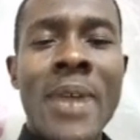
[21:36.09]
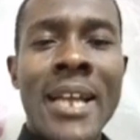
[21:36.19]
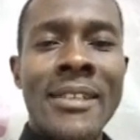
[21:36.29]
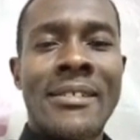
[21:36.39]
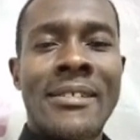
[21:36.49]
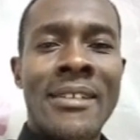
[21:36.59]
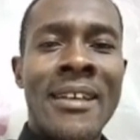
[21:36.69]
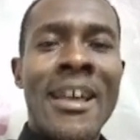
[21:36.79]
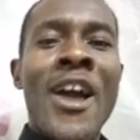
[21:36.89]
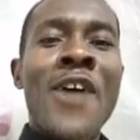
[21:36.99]
The cell
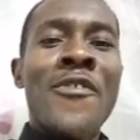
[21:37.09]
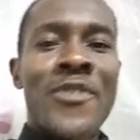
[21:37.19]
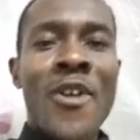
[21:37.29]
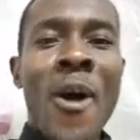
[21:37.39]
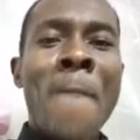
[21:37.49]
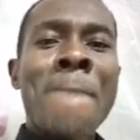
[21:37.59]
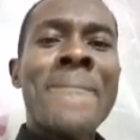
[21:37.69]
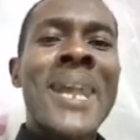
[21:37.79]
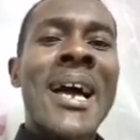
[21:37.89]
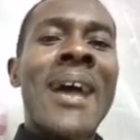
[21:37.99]
sap of a
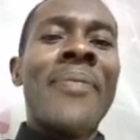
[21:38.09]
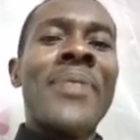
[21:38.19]
plant,